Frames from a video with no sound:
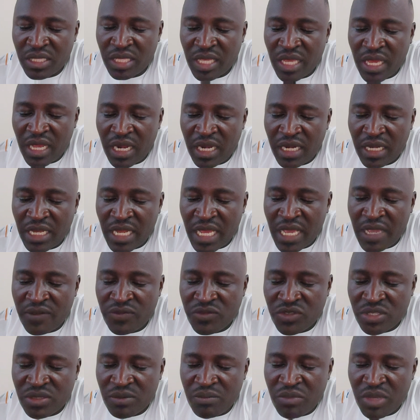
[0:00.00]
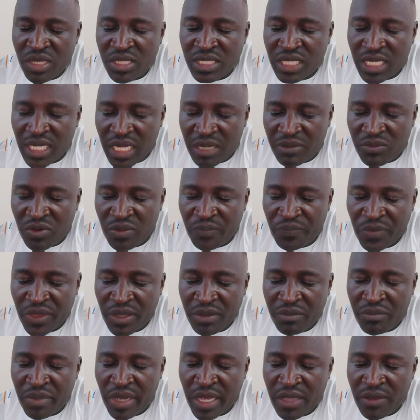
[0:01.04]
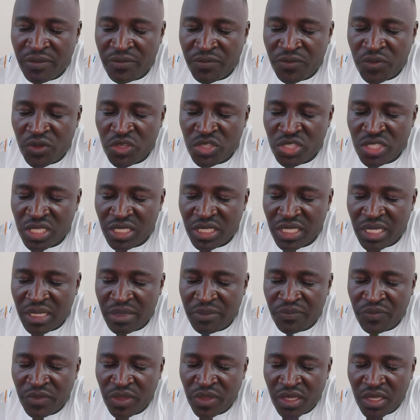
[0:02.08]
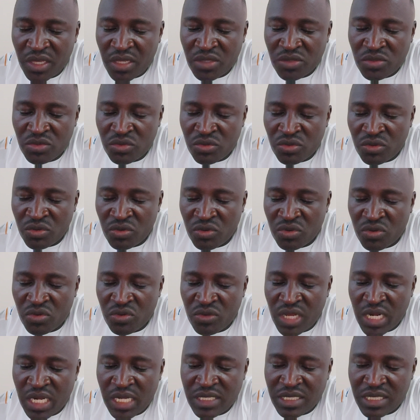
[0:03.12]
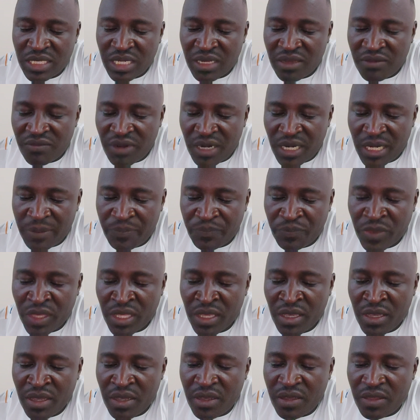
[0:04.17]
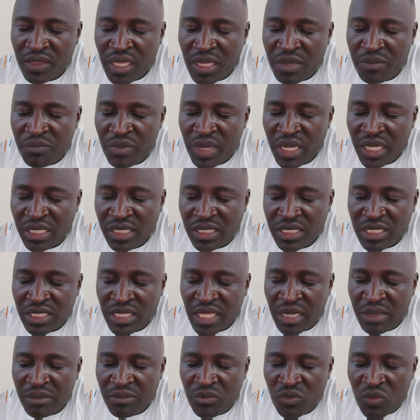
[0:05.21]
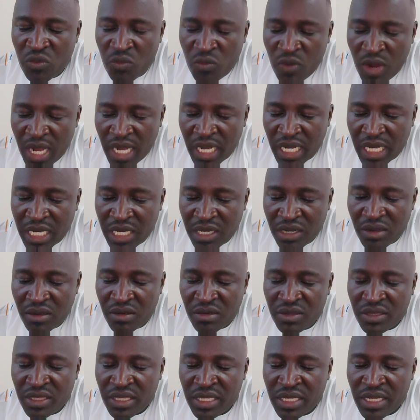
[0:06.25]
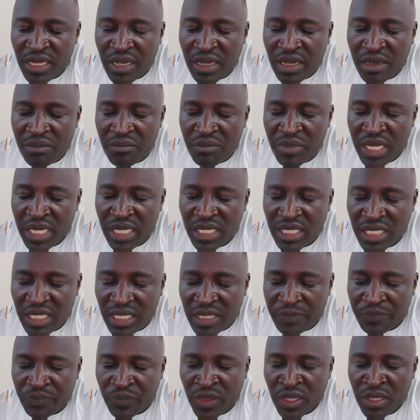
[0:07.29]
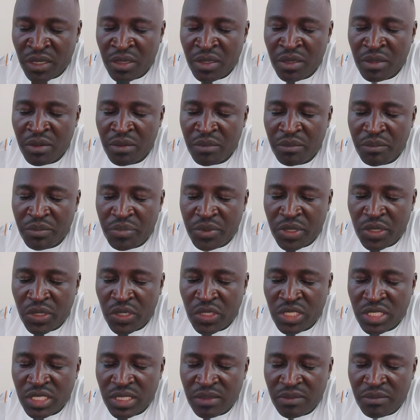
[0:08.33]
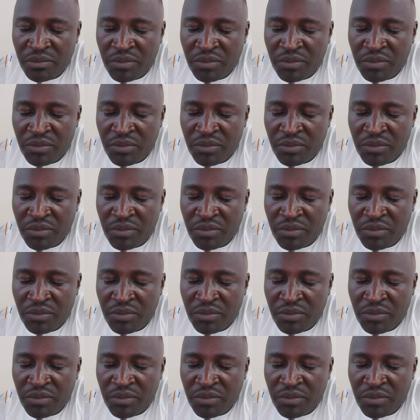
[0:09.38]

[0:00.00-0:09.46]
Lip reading: their lives miserable by forcing them into cruel slavery. They made them work on their buildings, projects